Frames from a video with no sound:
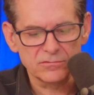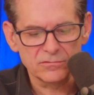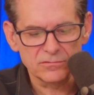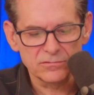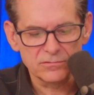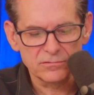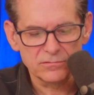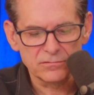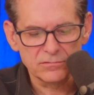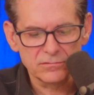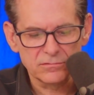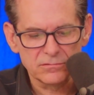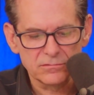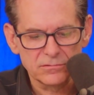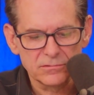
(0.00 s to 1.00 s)
Nithya, I bet.
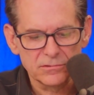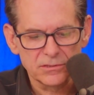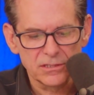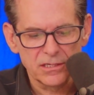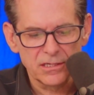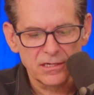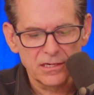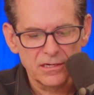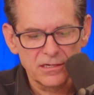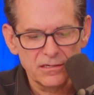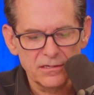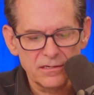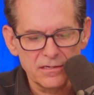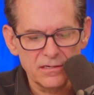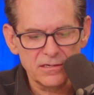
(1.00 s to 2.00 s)
I bet it's Nithya. I
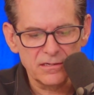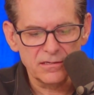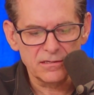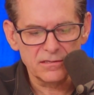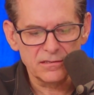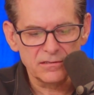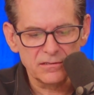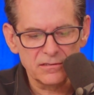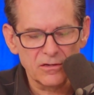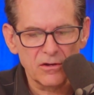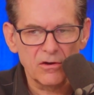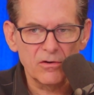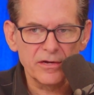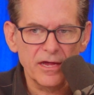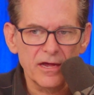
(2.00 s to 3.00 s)
used to know a Nithya
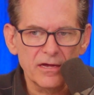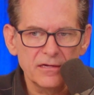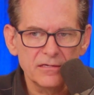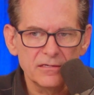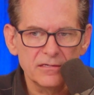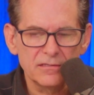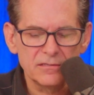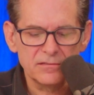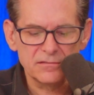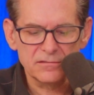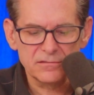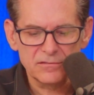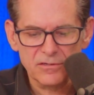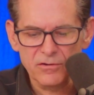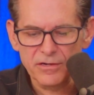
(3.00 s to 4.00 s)
About oh yeah, spell it. Yeah.
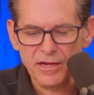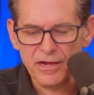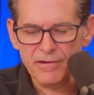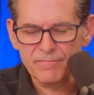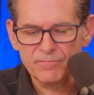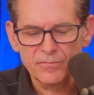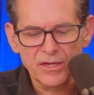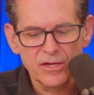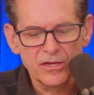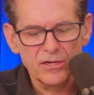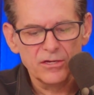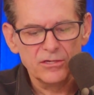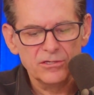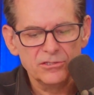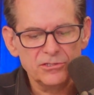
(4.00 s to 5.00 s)
Okay
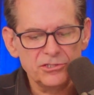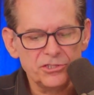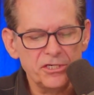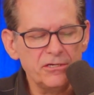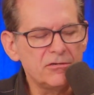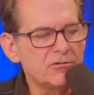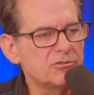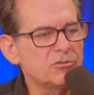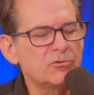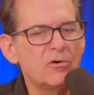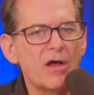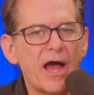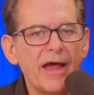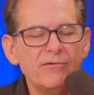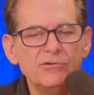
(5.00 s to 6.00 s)
she well,
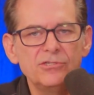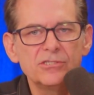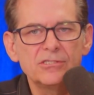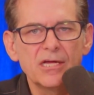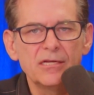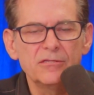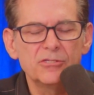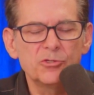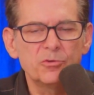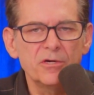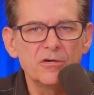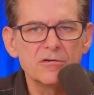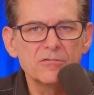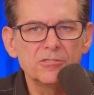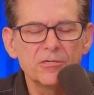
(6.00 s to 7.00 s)
I was just on the
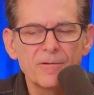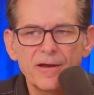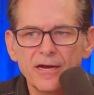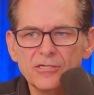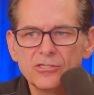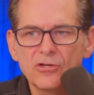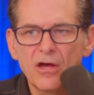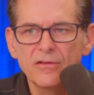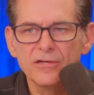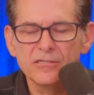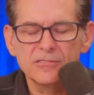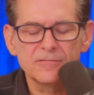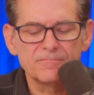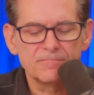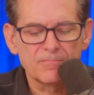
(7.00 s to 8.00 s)
Twitters and I saw
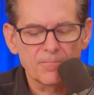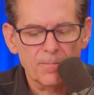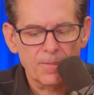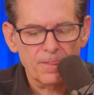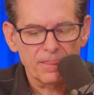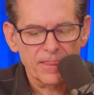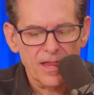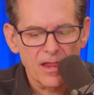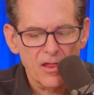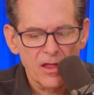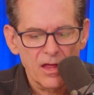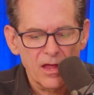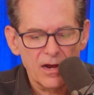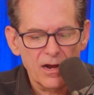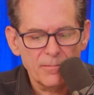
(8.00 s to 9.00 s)
this.
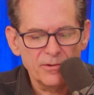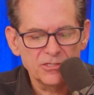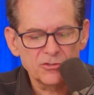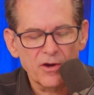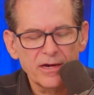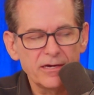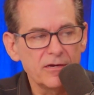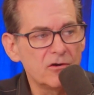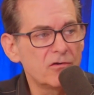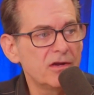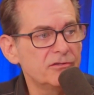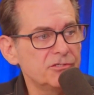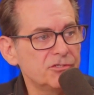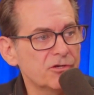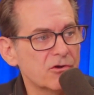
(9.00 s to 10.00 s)
And I'm going to try and get her on
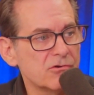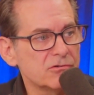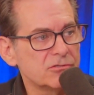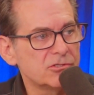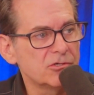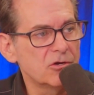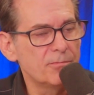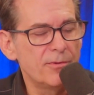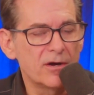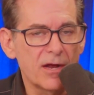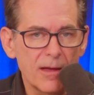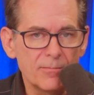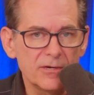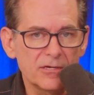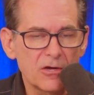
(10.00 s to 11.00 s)
the show. So, but
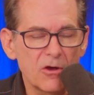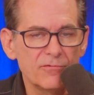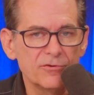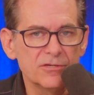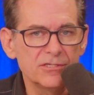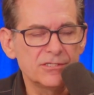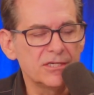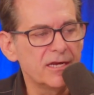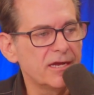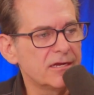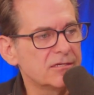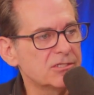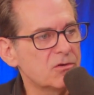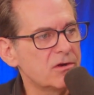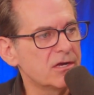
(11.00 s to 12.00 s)
I'm going to cover this today
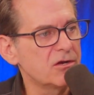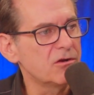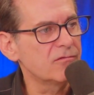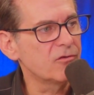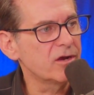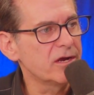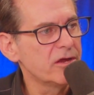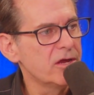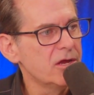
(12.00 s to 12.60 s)
because I want to cover it.